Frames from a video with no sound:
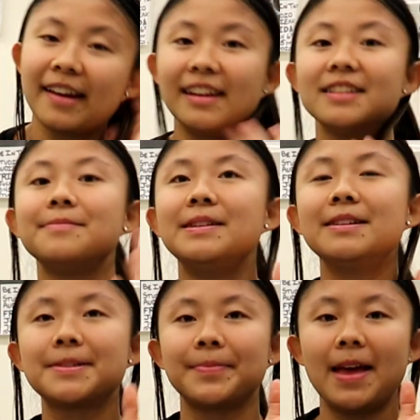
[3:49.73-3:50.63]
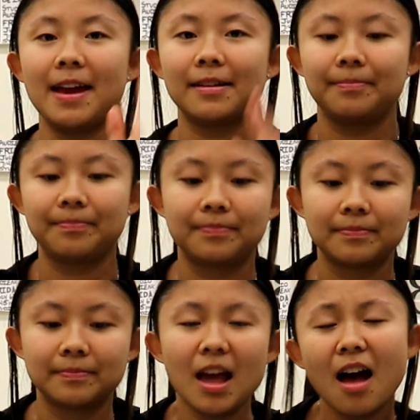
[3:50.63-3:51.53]
ready to be displayed.
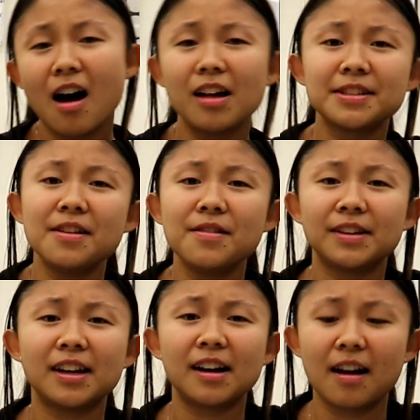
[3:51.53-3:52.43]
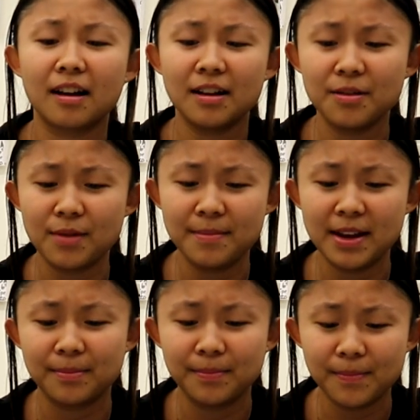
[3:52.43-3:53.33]
Also, you're going to want to
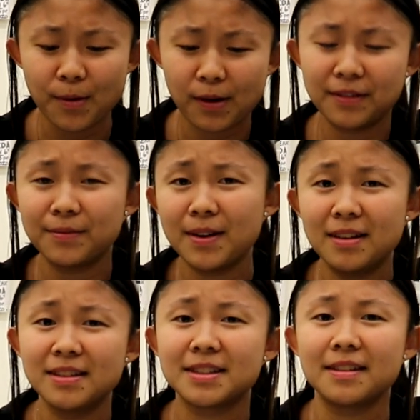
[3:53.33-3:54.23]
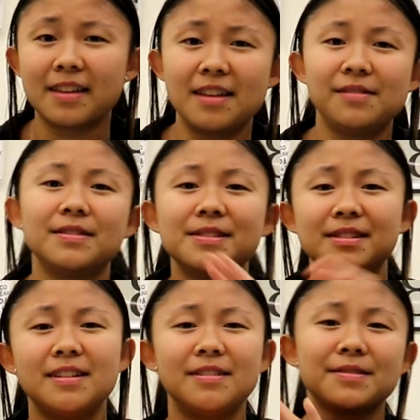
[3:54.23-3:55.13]
make more than one so that you
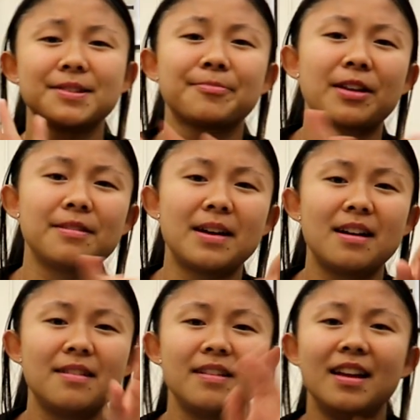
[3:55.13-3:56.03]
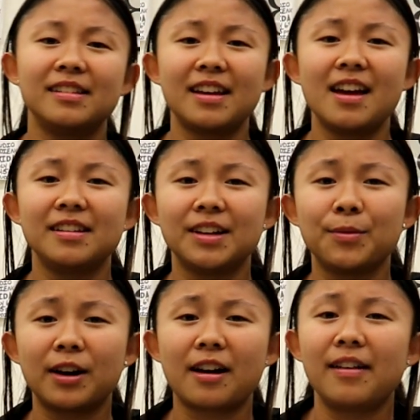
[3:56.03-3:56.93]
can, you know, spread them out and get your
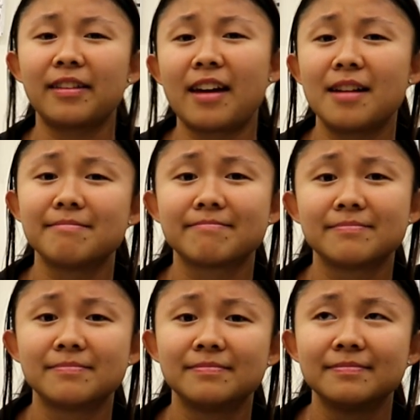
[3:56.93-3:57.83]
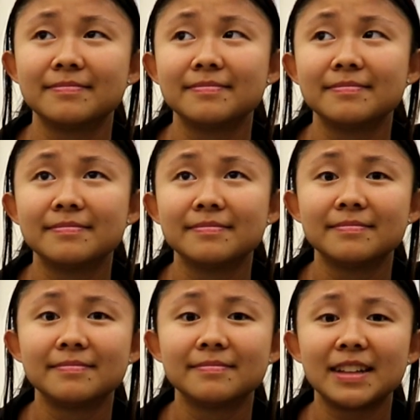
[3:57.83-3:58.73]
word out like that.
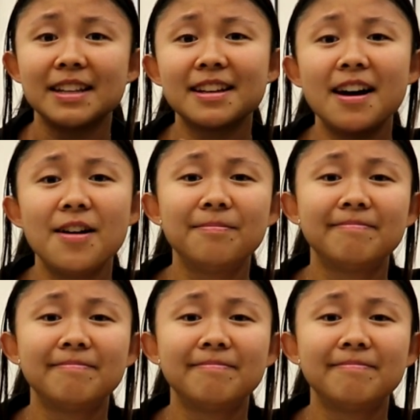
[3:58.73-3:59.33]
Let's go.